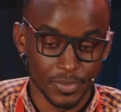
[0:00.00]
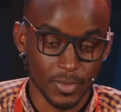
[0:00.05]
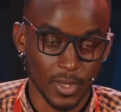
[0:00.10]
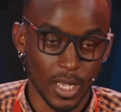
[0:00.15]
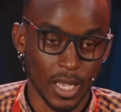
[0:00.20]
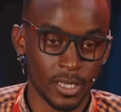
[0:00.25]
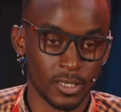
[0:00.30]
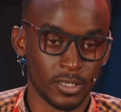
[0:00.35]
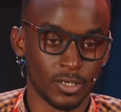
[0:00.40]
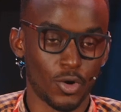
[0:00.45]

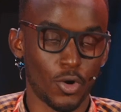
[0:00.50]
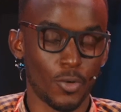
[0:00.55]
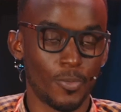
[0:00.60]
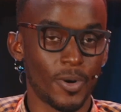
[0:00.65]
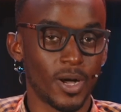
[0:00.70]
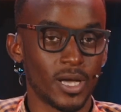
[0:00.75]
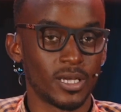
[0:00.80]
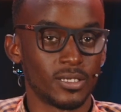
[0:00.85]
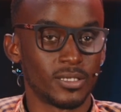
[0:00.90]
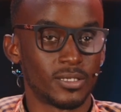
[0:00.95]
And
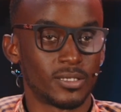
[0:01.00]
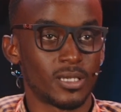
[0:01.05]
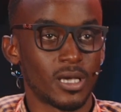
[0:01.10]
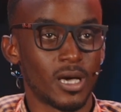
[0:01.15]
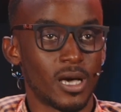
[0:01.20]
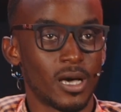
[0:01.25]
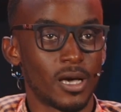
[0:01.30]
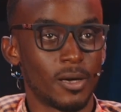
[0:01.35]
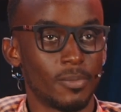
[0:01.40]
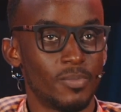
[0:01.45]
Copper is
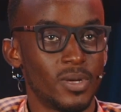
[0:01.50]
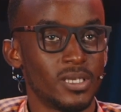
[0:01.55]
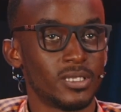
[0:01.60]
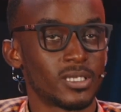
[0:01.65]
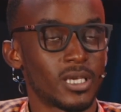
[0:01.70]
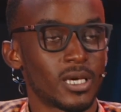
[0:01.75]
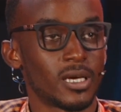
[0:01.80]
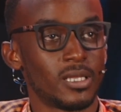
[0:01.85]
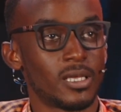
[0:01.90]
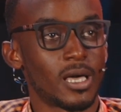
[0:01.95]

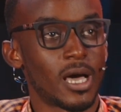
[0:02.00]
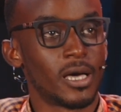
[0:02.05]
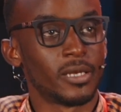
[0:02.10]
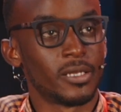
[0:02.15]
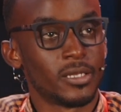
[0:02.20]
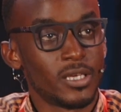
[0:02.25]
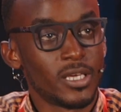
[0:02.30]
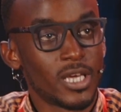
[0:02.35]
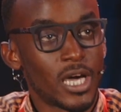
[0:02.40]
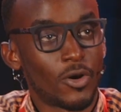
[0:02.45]
basically
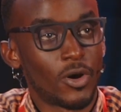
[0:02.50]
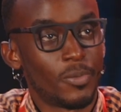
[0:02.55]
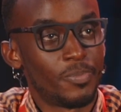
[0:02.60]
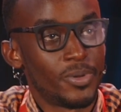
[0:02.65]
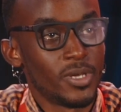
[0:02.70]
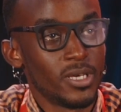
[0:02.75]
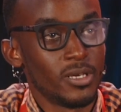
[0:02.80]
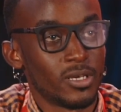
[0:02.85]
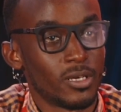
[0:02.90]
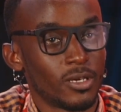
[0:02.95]
an
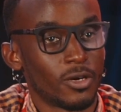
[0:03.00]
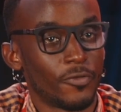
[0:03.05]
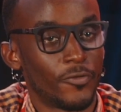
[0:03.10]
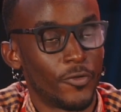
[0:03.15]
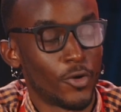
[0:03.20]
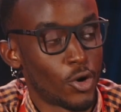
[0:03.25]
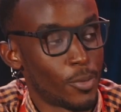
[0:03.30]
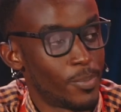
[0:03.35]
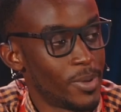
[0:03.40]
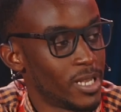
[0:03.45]
ERP
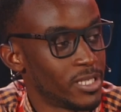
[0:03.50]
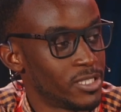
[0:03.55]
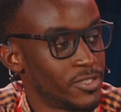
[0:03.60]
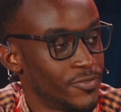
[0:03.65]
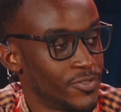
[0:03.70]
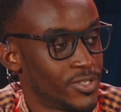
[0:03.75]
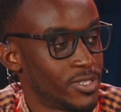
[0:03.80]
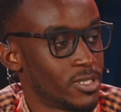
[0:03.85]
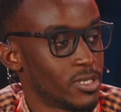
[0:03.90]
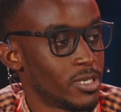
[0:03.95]
for
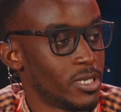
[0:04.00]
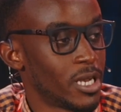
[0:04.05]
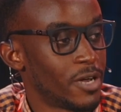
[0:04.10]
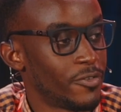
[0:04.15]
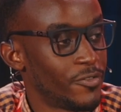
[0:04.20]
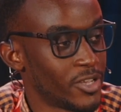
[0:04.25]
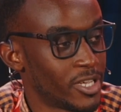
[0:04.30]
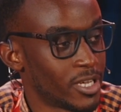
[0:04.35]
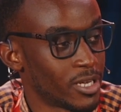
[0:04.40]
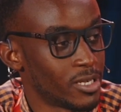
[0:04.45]
cooperatives in
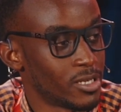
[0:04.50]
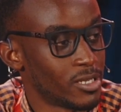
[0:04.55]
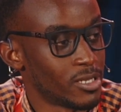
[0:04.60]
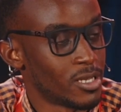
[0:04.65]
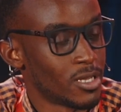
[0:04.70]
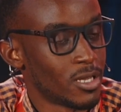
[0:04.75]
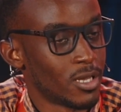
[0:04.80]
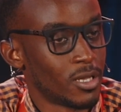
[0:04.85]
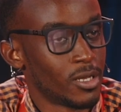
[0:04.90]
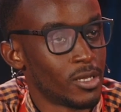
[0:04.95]
Africa.
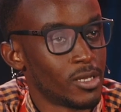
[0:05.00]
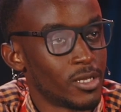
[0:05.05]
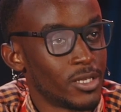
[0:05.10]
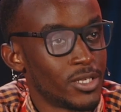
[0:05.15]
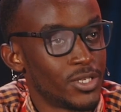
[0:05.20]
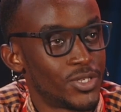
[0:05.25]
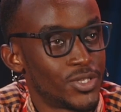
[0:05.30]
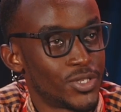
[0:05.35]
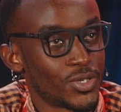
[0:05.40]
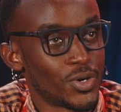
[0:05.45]

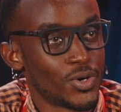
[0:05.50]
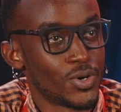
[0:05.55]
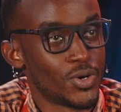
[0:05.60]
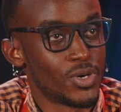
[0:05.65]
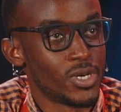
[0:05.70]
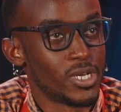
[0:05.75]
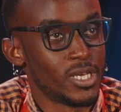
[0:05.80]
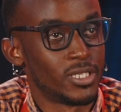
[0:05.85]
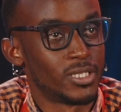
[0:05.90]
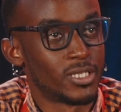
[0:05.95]

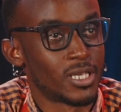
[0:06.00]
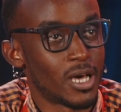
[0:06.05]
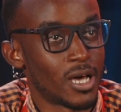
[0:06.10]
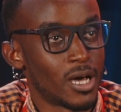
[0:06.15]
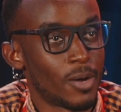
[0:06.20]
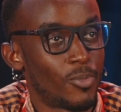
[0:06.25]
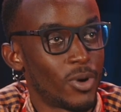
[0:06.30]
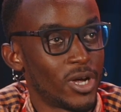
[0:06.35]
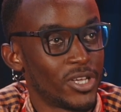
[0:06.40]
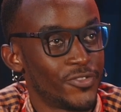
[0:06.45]
So it's
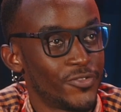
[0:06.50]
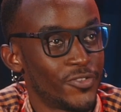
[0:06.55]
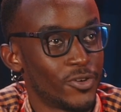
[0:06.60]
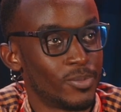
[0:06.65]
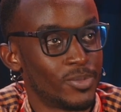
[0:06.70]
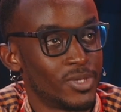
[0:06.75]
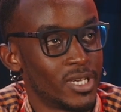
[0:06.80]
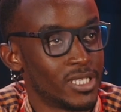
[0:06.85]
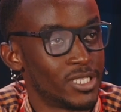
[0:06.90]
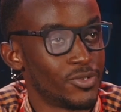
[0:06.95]
a
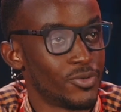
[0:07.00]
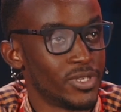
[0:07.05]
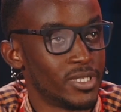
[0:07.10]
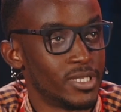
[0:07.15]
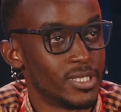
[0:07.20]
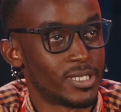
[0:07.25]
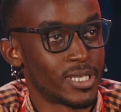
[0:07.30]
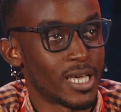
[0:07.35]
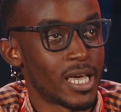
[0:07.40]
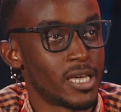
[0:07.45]
platform that we
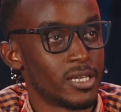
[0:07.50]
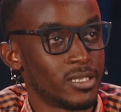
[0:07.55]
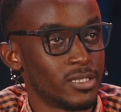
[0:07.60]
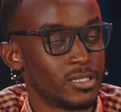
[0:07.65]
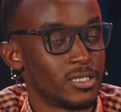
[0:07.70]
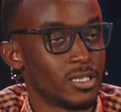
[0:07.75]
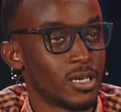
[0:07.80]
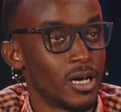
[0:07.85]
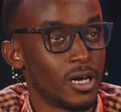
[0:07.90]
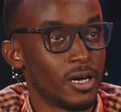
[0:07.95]

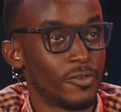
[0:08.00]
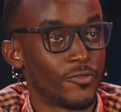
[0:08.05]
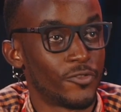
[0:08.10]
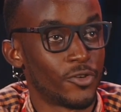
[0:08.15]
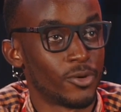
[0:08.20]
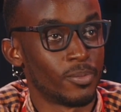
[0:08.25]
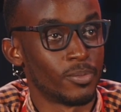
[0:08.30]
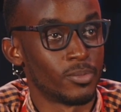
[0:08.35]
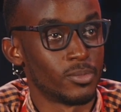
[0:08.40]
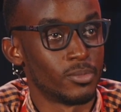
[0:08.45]
designed
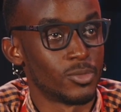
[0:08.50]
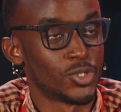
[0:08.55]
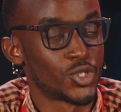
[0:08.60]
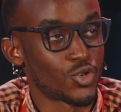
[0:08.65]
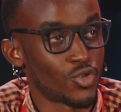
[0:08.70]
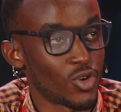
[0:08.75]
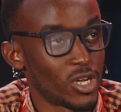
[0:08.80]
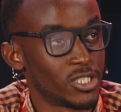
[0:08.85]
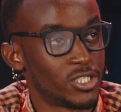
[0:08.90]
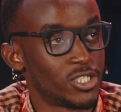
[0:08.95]
from
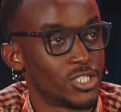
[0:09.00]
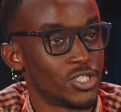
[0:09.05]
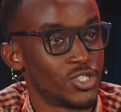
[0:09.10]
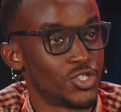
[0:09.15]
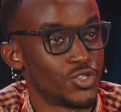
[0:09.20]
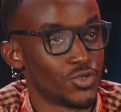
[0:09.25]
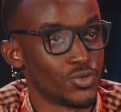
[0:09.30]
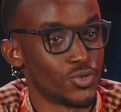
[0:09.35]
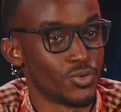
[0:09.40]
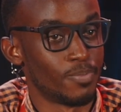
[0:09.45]
scratch
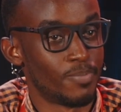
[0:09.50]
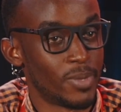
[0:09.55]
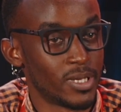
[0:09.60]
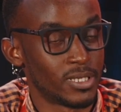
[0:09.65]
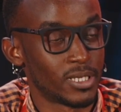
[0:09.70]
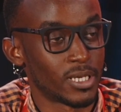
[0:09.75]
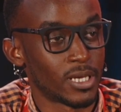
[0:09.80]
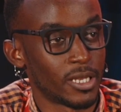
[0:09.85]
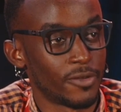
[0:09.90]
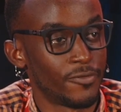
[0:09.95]
to
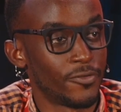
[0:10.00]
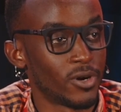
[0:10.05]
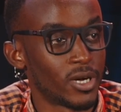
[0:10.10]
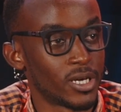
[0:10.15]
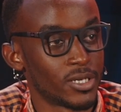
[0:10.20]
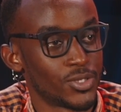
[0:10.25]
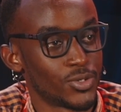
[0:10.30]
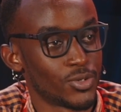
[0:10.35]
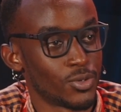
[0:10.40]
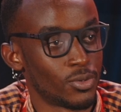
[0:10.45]
basically
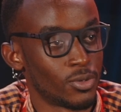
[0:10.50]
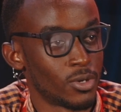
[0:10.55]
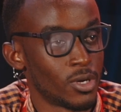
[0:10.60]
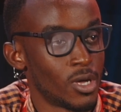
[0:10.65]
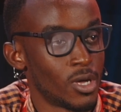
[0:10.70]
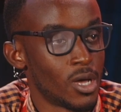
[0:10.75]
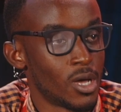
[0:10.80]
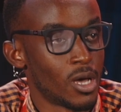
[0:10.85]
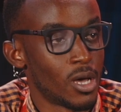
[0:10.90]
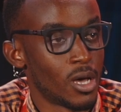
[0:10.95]
focus on
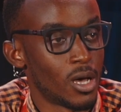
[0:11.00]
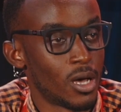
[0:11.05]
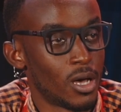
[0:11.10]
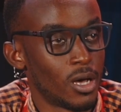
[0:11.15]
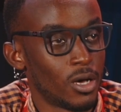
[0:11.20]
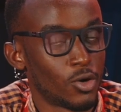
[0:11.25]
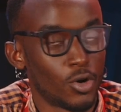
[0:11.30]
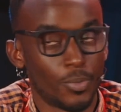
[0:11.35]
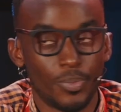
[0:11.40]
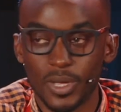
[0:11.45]

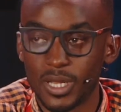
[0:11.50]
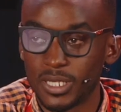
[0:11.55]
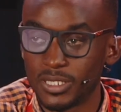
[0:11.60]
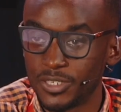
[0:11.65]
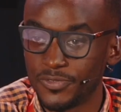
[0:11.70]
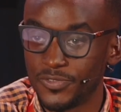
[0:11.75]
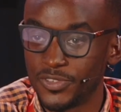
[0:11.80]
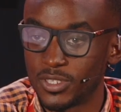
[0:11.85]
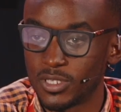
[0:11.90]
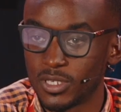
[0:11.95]

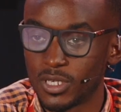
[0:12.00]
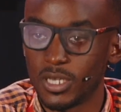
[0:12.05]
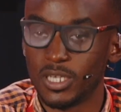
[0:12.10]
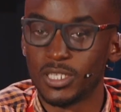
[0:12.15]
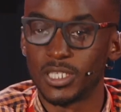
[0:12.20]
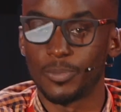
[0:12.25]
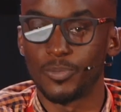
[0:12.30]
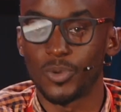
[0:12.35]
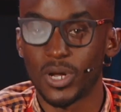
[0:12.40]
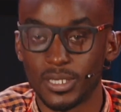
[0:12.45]
cooperatives,
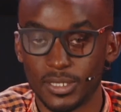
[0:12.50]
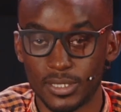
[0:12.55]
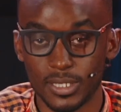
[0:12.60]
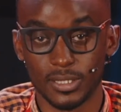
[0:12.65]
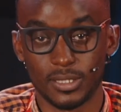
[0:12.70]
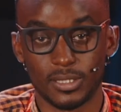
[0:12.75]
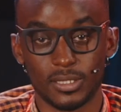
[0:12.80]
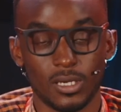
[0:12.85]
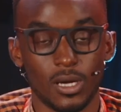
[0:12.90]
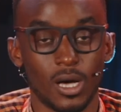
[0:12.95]

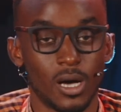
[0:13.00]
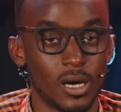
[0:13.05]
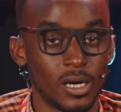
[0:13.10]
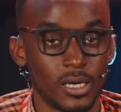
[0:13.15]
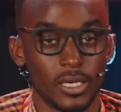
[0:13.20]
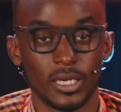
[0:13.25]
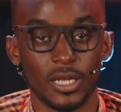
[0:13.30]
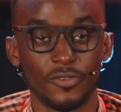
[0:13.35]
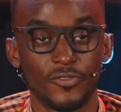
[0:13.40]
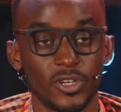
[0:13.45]
enterprises
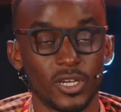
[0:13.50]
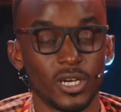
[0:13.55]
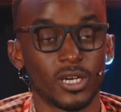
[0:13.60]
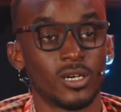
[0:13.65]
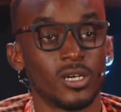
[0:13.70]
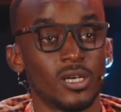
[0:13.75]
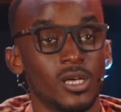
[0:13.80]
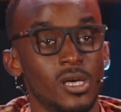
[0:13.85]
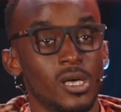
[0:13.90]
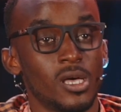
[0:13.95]
in Africa.
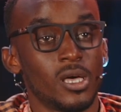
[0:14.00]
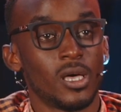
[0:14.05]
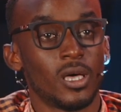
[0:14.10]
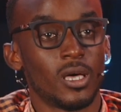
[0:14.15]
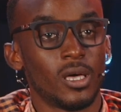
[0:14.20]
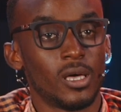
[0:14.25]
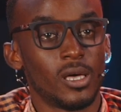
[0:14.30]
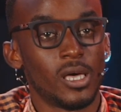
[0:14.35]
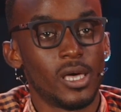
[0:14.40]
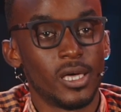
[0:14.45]

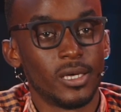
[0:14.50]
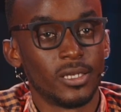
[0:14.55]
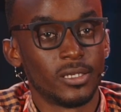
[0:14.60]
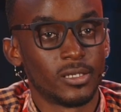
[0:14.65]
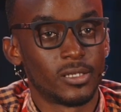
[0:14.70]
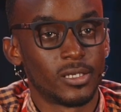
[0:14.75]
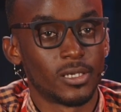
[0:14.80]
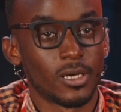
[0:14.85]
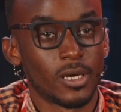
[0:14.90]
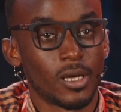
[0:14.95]

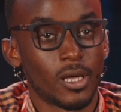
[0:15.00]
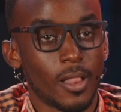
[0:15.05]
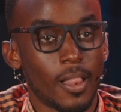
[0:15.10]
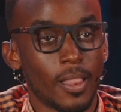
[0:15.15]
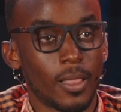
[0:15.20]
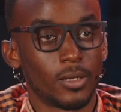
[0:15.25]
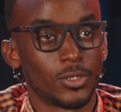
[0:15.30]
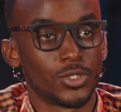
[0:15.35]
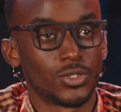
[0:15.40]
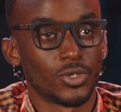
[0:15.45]
And
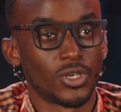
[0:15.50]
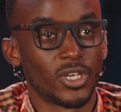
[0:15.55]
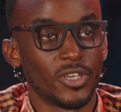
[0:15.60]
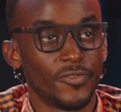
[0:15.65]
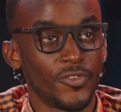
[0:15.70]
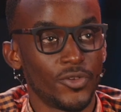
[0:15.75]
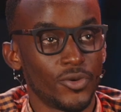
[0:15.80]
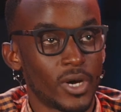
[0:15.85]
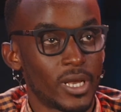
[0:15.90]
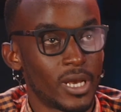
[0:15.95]
to give
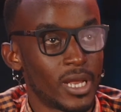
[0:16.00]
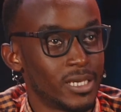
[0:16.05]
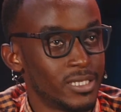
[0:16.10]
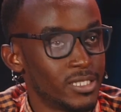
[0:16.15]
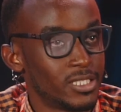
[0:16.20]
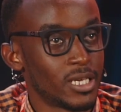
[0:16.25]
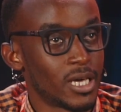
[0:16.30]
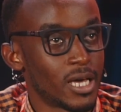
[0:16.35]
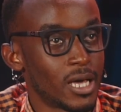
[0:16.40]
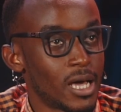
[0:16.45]
you an
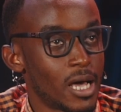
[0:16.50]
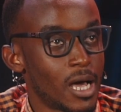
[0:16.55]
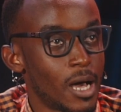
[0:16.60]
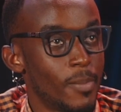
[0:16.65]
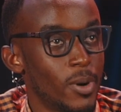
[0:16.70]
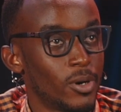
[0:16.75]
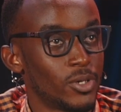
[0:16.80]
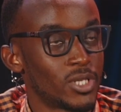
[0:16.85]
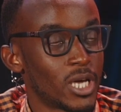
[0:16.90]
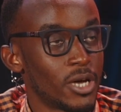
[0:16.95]
idea
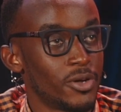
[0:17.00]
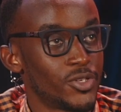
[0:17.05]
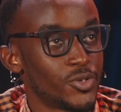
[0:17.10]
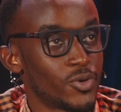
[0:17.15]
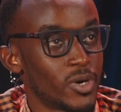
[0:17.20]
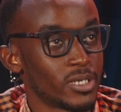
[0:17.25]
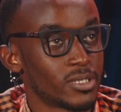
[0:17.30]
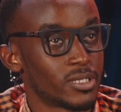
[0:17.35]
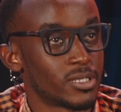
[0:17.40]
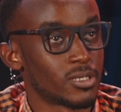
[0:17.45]
about how it
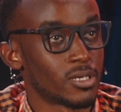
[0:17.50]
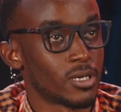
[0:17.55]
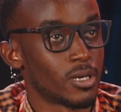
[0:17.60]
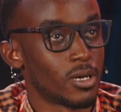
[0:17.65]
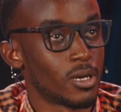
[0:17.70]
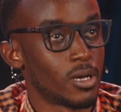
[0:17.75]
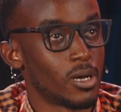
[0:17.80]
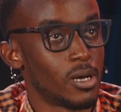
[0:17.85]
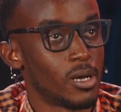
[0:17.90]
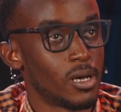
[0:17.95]
works,
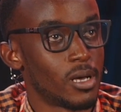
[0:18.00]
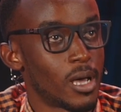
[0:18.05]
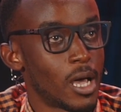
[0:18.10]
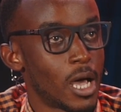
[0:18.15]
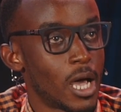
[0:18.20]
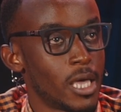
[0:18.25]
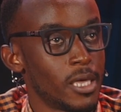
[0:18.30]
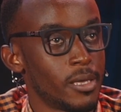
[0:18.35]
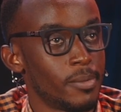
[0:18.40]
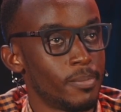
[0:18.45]

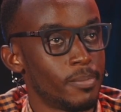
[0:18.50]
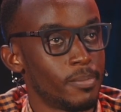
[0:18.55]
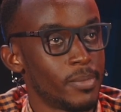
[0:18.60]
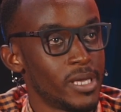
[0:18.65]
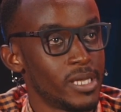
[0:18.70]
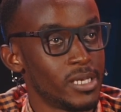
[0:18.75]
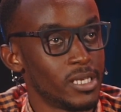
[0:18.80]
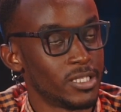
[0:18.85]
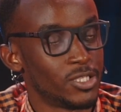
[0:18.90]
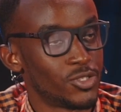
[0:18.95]
I
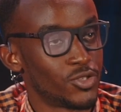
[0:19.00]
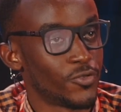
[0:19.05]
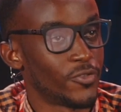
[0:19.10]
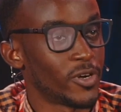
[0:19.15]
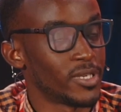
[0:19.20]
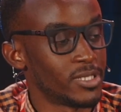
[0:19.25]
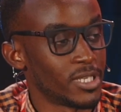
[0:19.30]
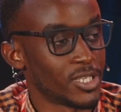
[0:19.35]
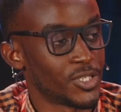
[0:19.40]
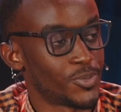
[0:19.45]
may need to
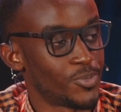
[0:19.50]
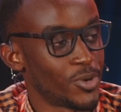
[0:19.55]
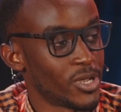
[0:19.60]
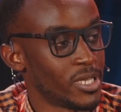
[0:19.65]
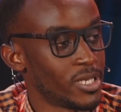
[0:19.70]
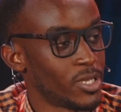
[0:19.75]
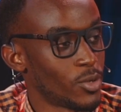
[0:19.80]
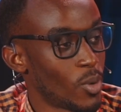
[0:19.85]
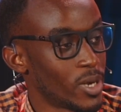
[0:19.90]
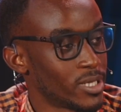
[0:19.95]
first
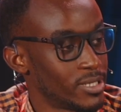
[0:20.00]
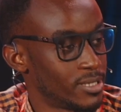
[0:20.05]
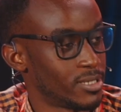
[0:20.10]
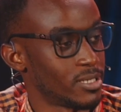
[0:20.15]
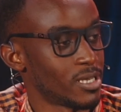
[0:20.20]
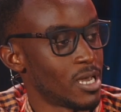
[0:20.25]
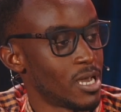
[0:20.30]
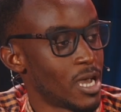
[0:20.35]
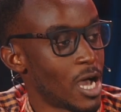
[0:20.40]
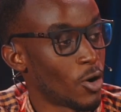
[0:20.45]
explain what's
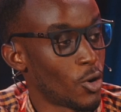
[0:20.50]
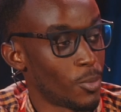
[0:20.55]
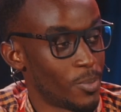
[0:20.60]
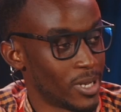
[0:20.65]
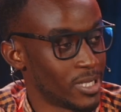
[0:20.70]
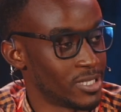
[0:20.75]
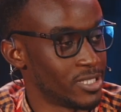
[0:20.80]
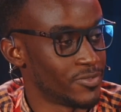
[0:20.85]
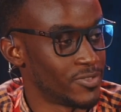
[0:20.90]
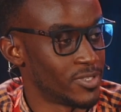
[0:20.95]
a
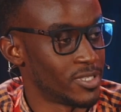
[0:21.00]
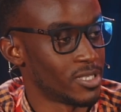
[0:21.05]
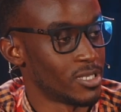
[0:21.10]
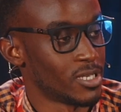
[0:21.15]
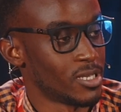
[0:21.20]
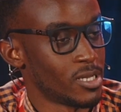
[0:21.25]
cooperatives.